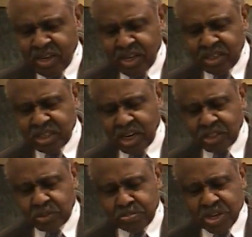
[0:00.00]
He
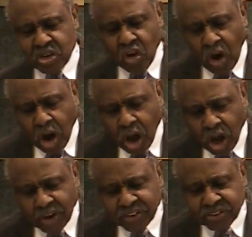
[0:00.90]
says,
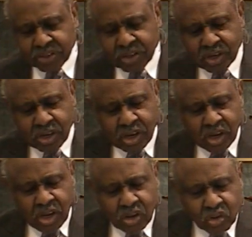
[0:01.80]
Because
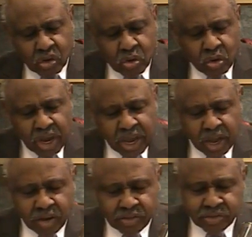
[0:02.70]
you
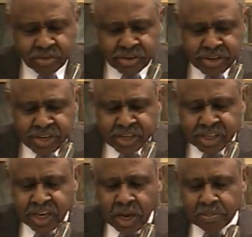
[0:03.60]
have
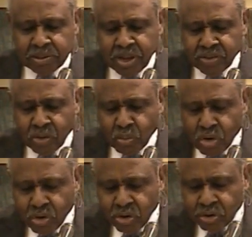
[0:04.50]
kept the
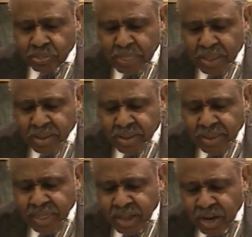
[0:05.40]
word
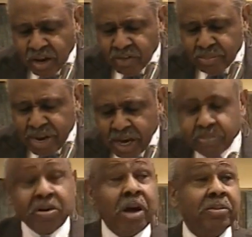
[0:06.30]
of my
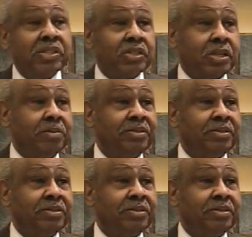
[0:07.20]
promise.